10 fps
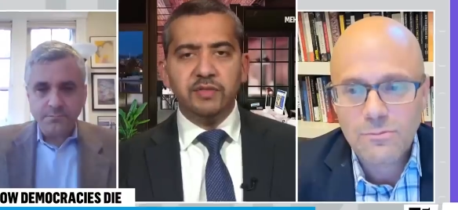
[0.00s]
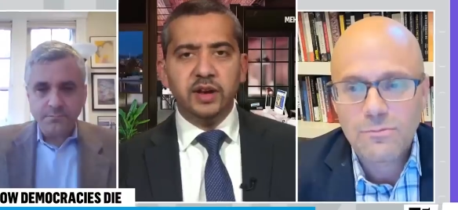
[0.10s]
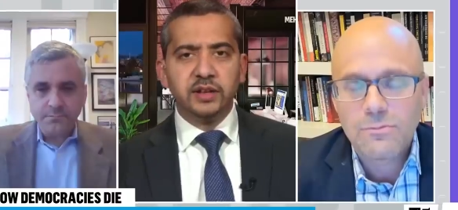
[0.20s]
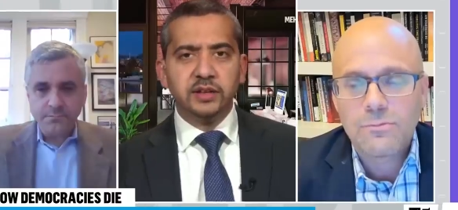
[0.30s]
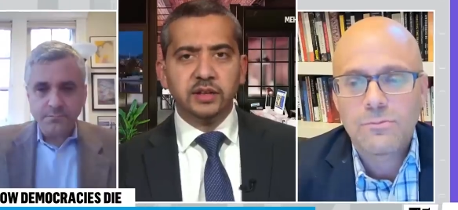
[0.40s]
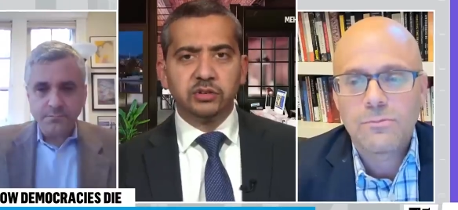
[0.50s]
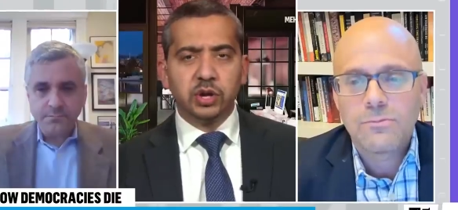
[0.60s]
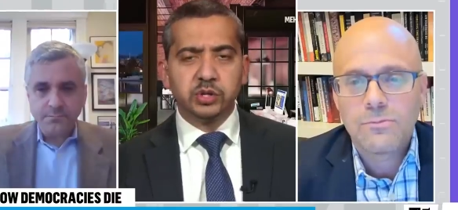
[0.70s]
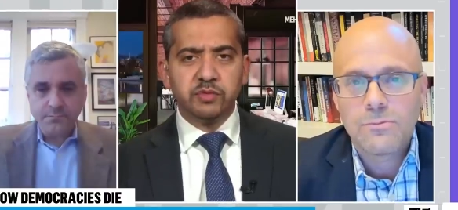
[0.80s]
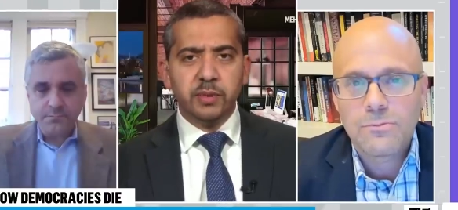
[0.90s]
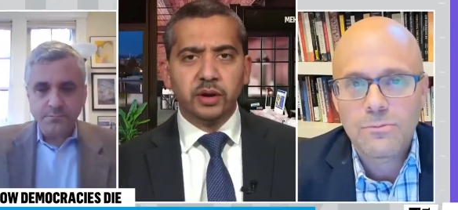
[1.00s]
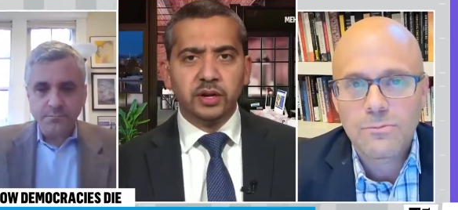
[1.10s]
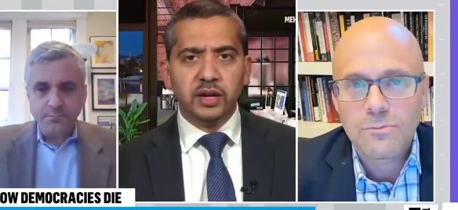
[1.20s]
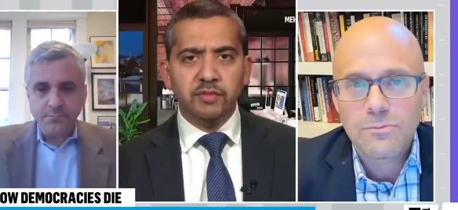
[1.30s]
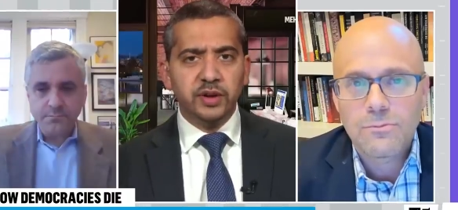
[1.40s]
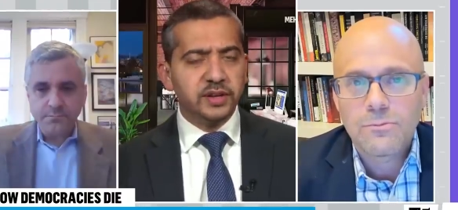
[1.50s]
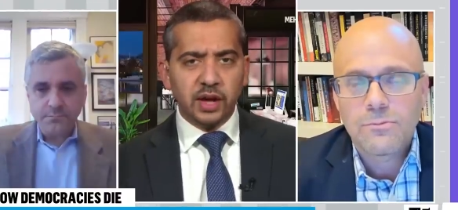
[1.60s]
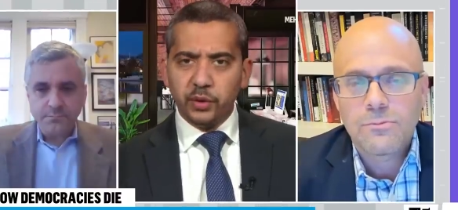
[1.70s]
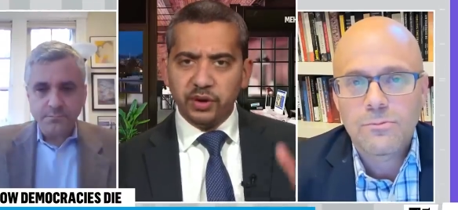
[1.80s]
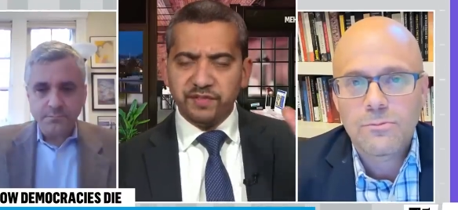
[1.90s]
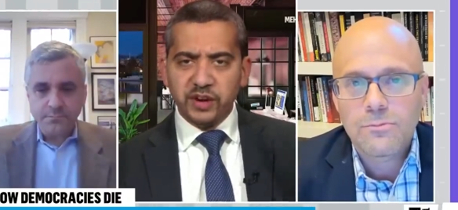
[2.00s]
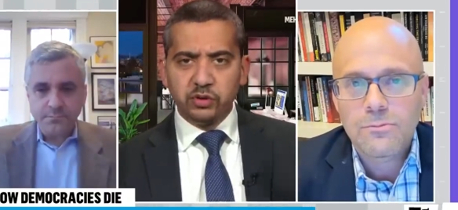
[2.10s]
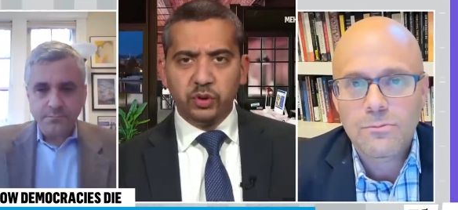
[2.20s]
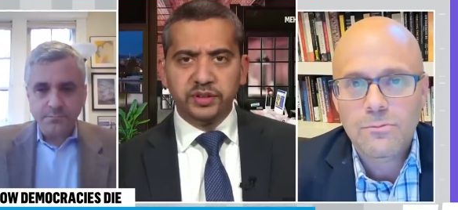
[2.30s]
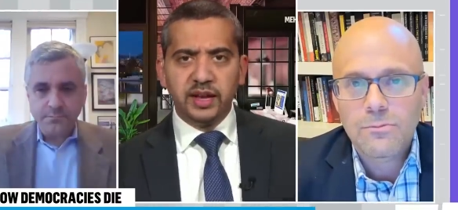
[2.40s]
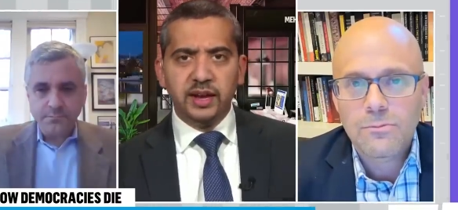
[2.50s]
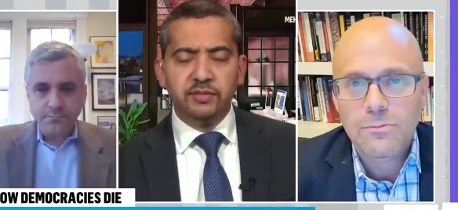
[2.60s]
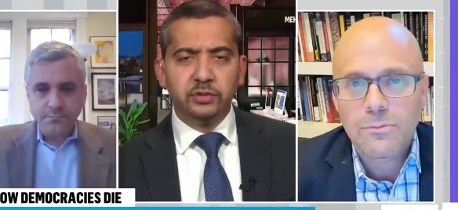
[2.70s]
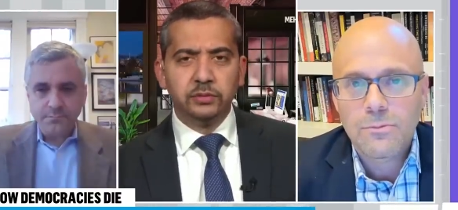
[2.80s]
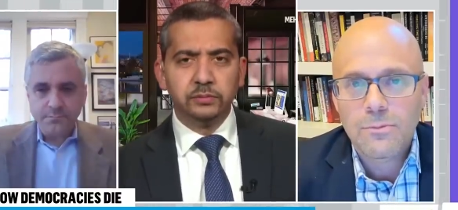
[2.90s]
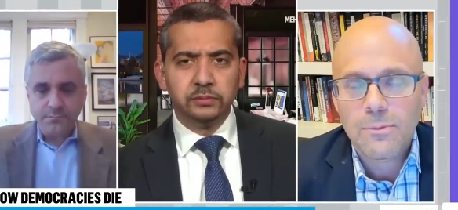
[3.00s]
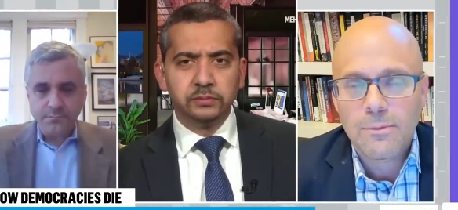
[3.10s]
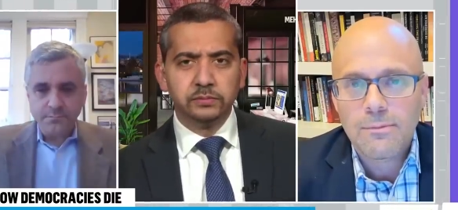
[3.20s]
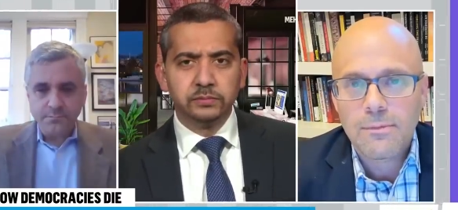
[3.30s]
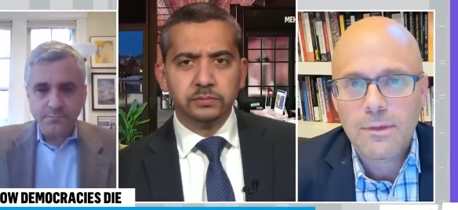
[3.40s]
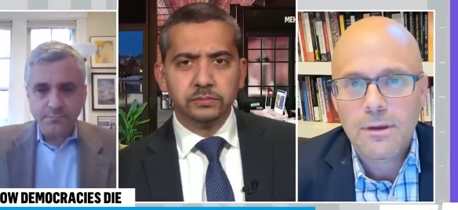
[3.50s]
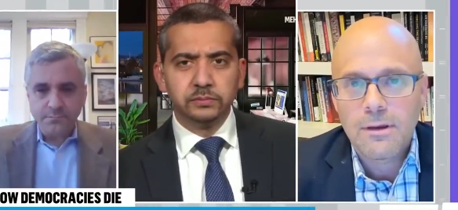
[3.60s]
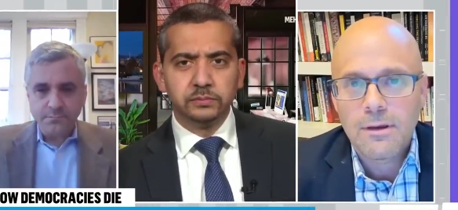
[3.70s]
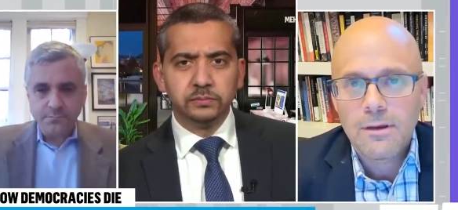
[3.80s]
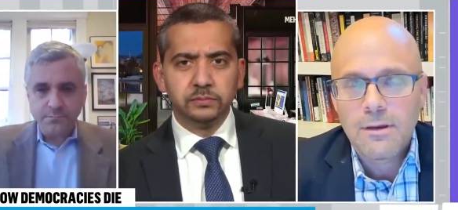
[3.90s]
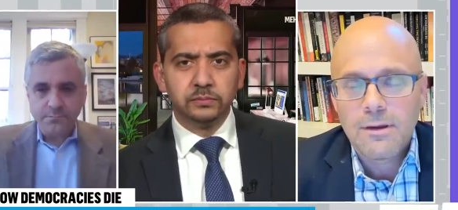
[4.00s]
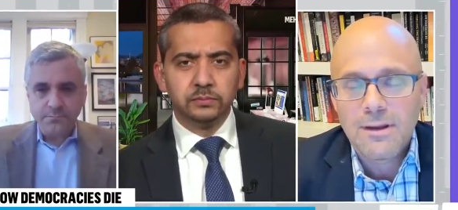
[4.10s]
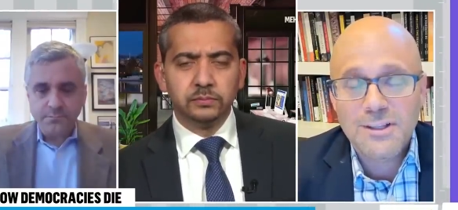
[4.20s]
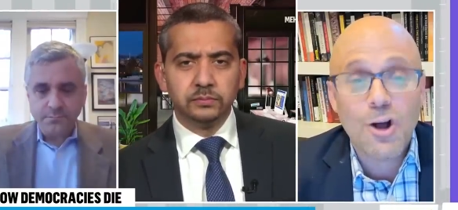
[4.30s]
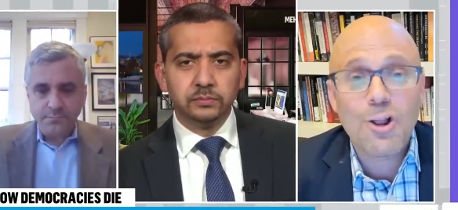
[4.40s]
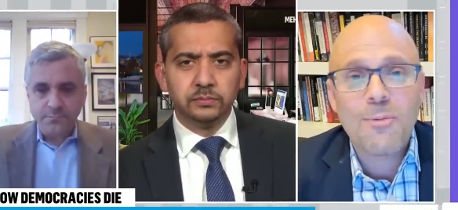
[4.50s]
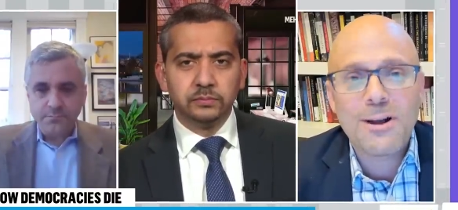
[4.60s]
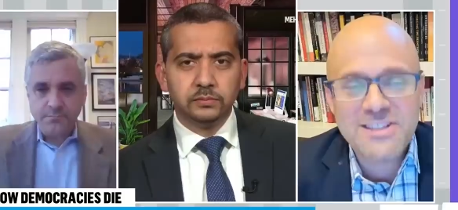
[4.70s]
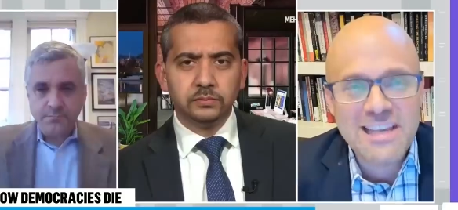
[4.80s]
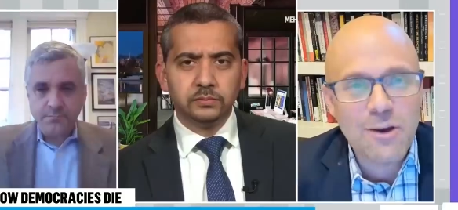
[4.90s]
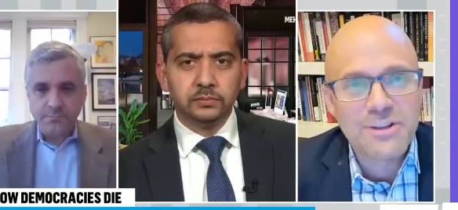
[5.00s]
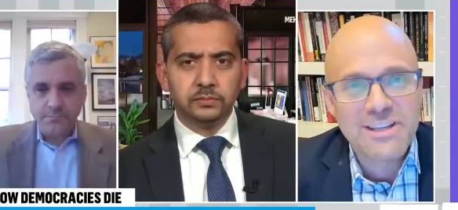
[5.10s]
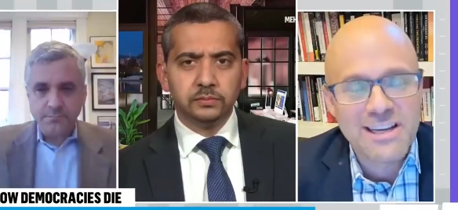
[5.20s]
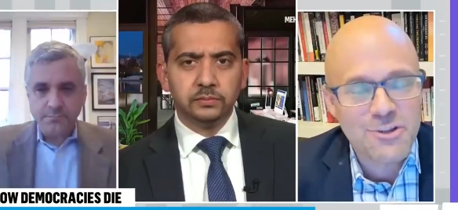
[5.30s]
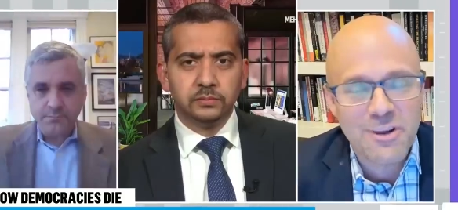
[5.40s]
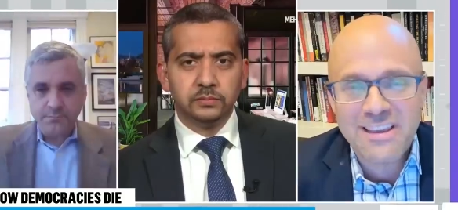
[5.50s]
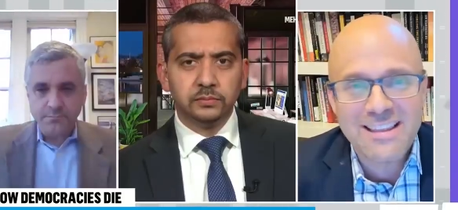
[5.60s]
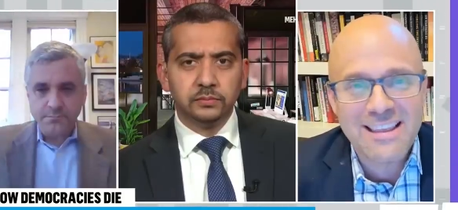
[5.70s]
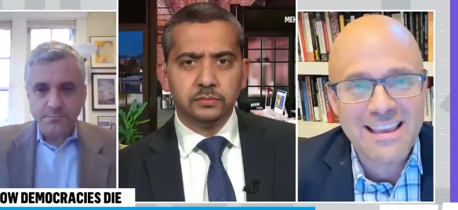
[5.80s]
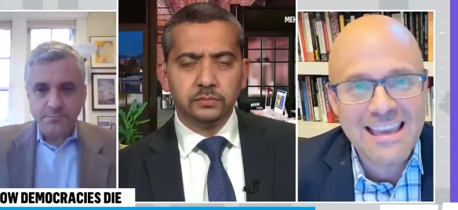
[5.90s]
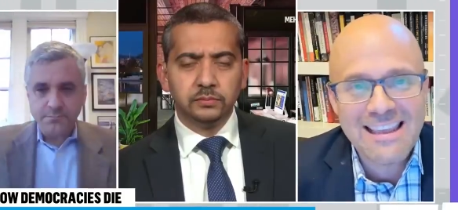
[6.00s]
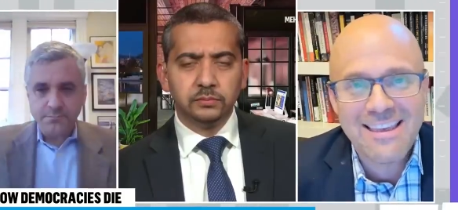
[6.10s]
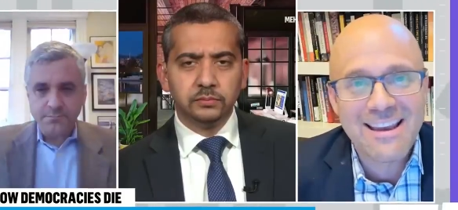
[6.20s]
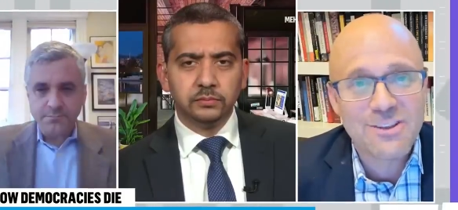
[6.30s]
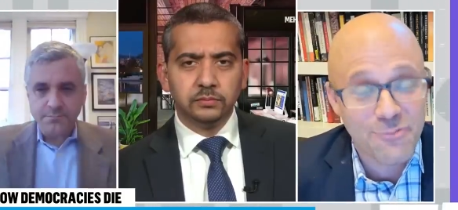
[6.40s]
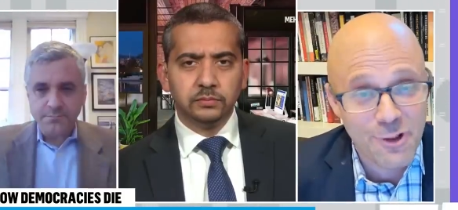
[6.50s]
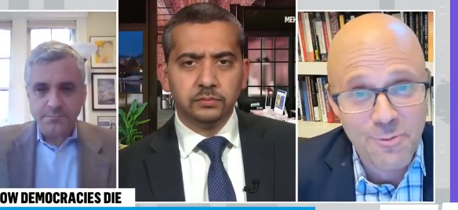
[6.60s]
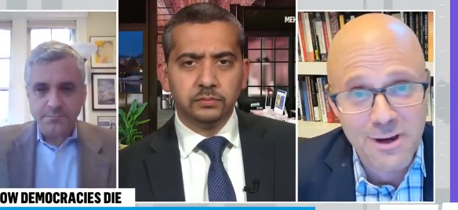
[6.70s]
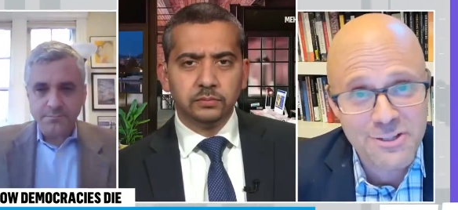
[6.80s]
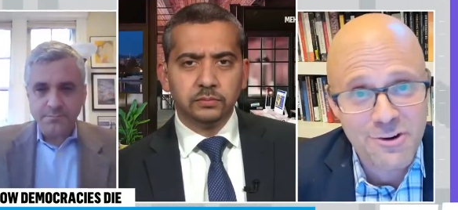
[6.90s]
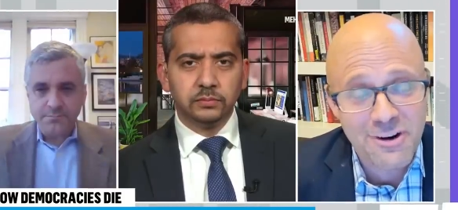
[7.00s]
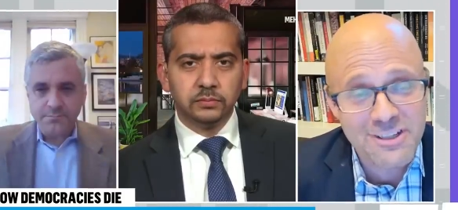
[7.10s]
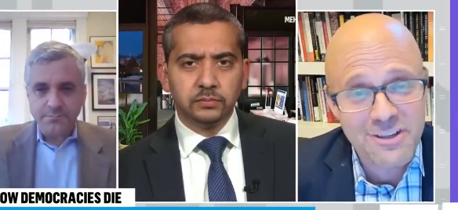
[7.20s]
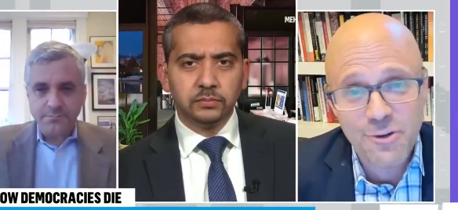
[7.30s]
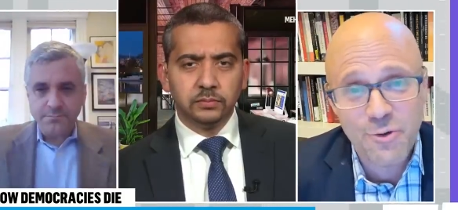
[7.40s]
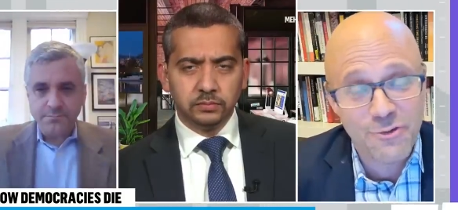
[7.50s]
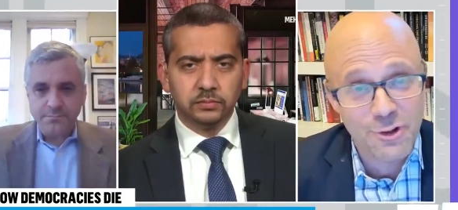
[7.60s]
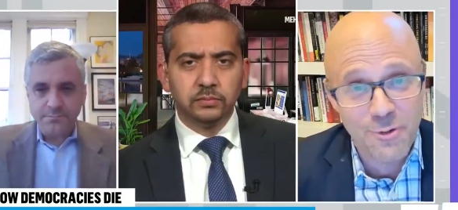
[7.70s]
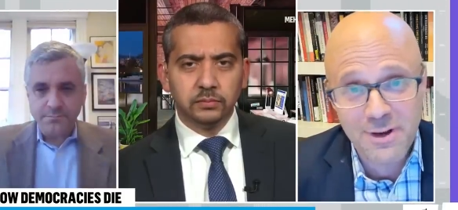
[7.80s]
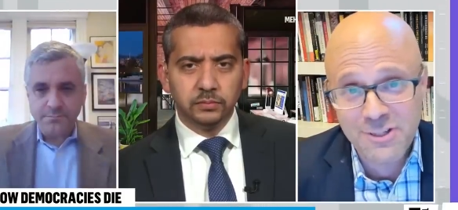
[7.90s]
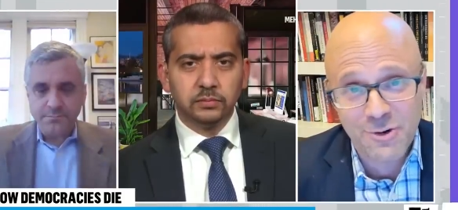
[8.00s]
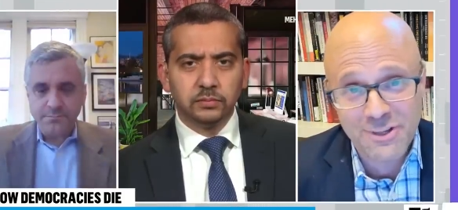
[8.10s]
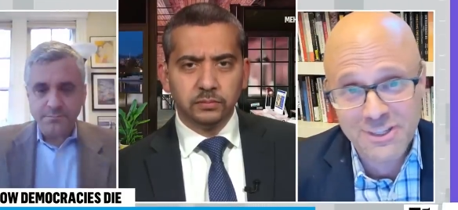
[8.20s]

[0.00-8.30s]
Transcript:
Speaker 1: governance and the structure of American governance, either at federal or state level?
Speaker 2: It's all about sequencing. So I think the key thing is the filibuster. Until the filibuster